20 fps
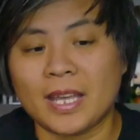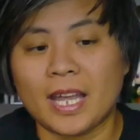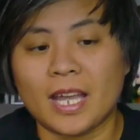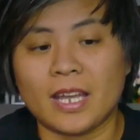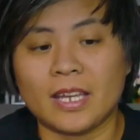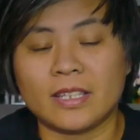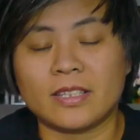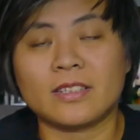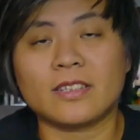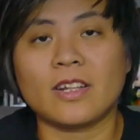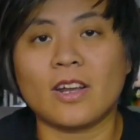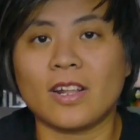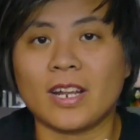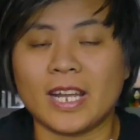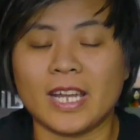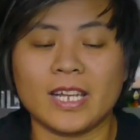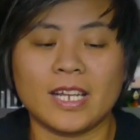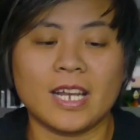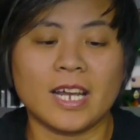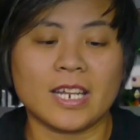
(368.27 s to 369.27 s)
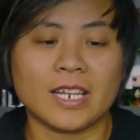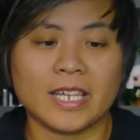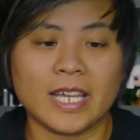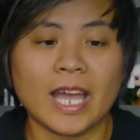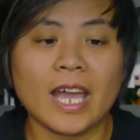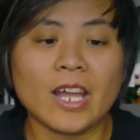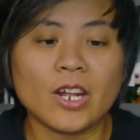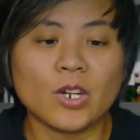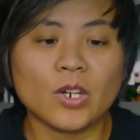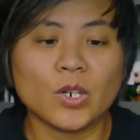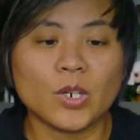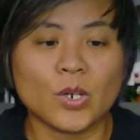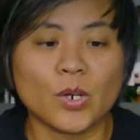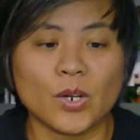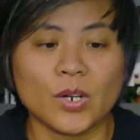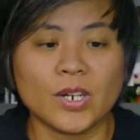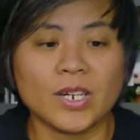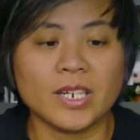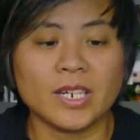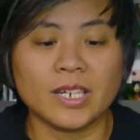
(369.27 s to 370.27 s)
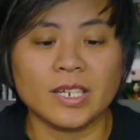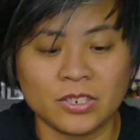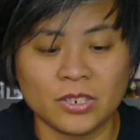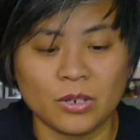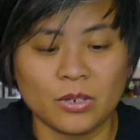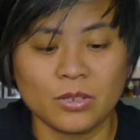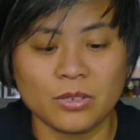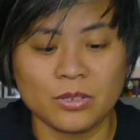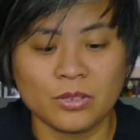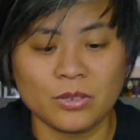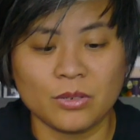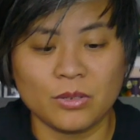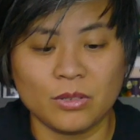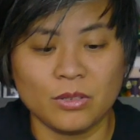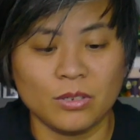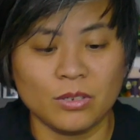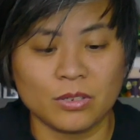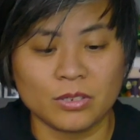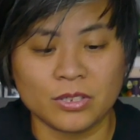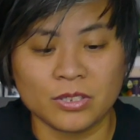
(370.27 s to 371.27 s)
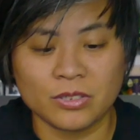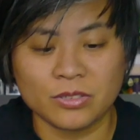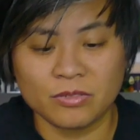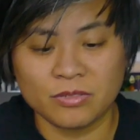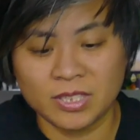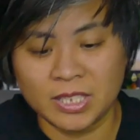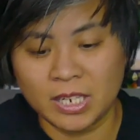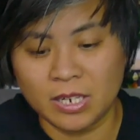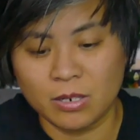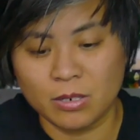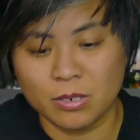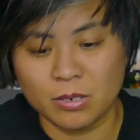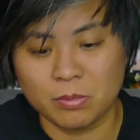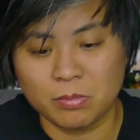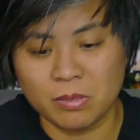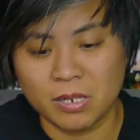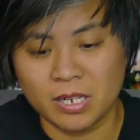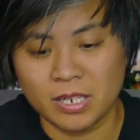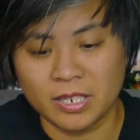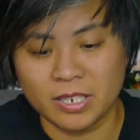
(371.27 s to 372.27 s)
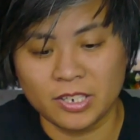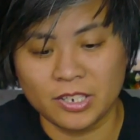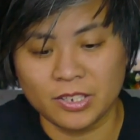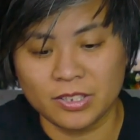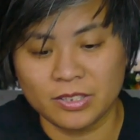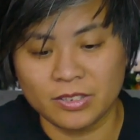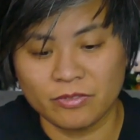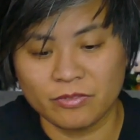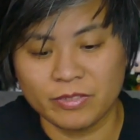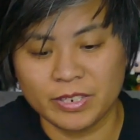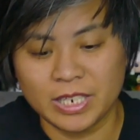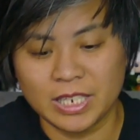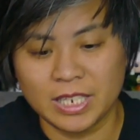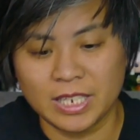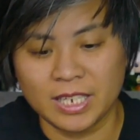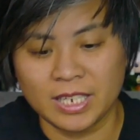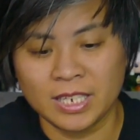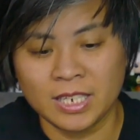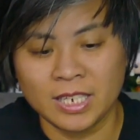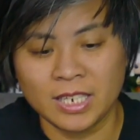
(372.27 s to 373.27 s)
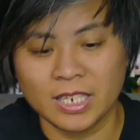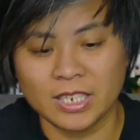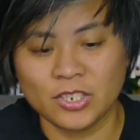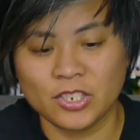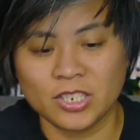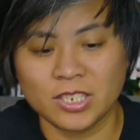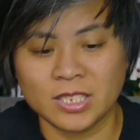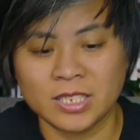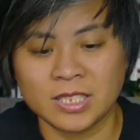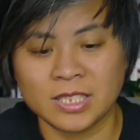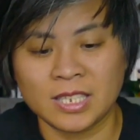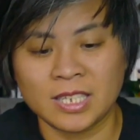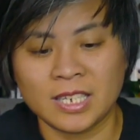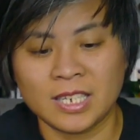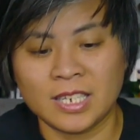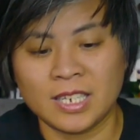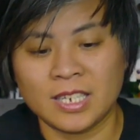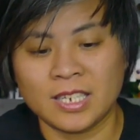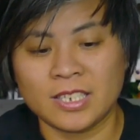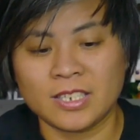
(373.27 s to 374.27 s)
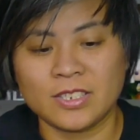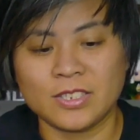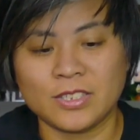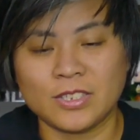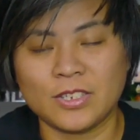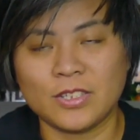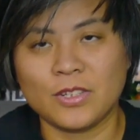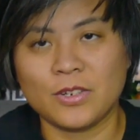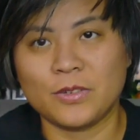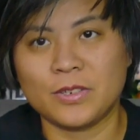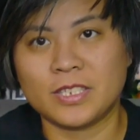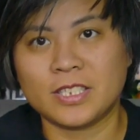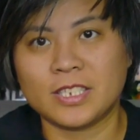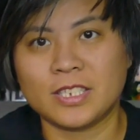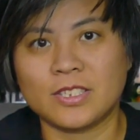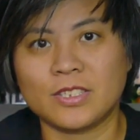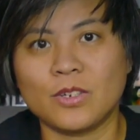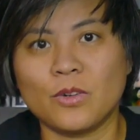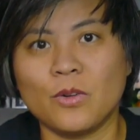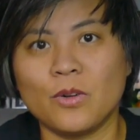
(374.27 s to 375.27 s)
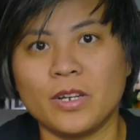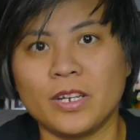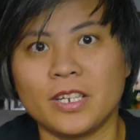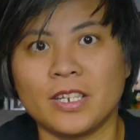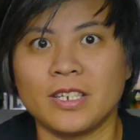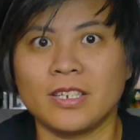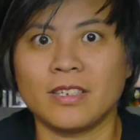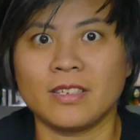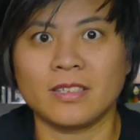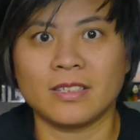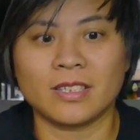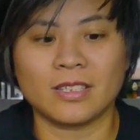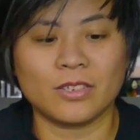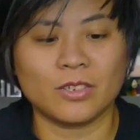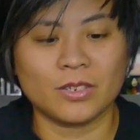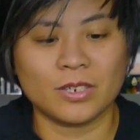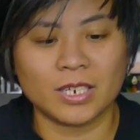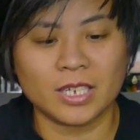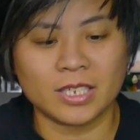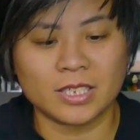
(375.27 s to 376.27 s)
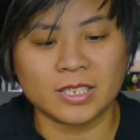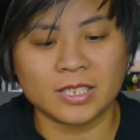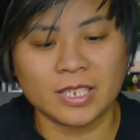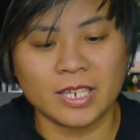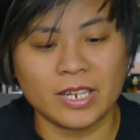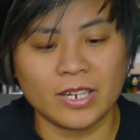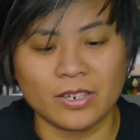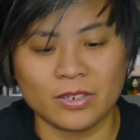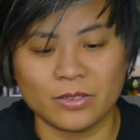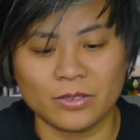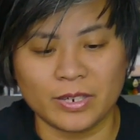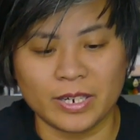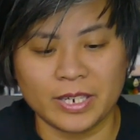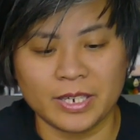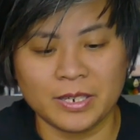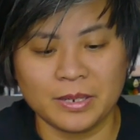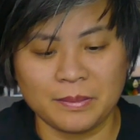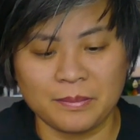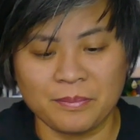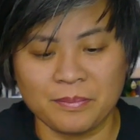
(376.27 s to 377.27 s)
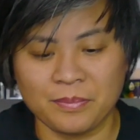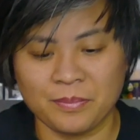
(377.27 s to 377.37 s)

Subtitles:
I thought I gotta get her. She also looks terrifying, really. It's just because it's a toy and you're not scared, right?